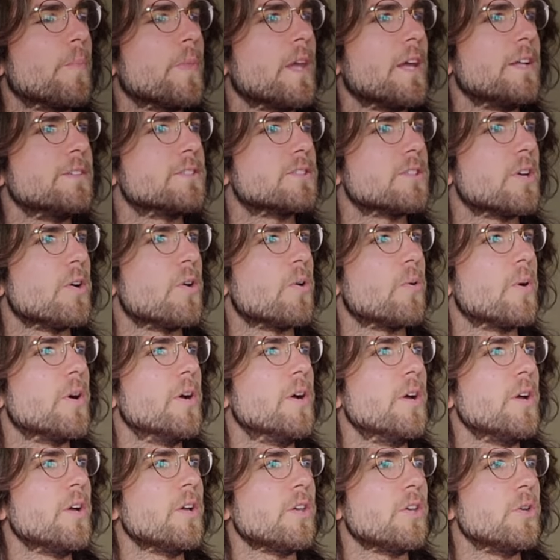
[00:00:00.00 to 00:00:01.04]
And
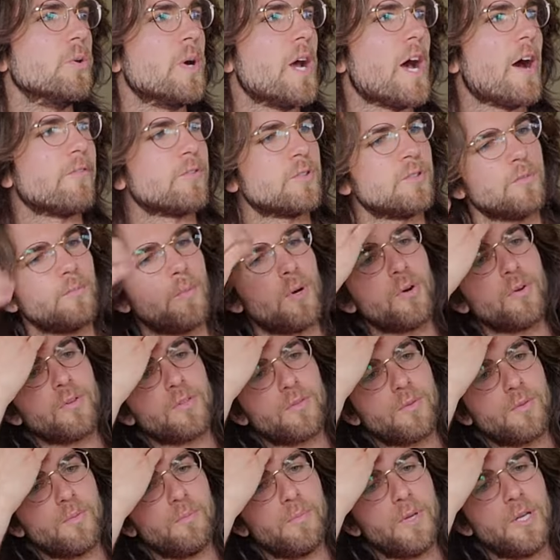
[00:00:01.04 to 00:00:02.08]
so you have to
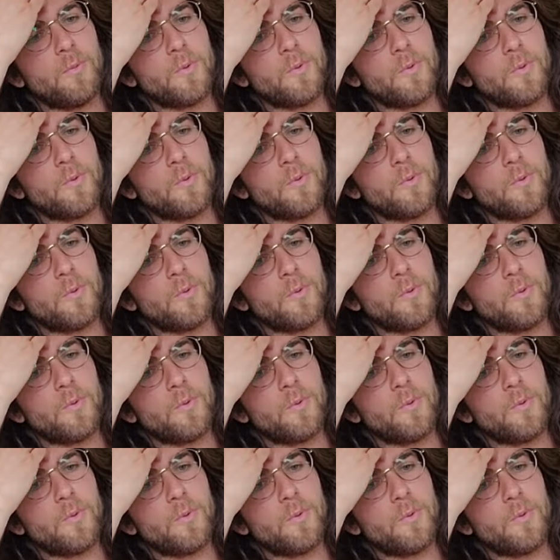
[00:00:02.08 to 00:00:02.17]
both be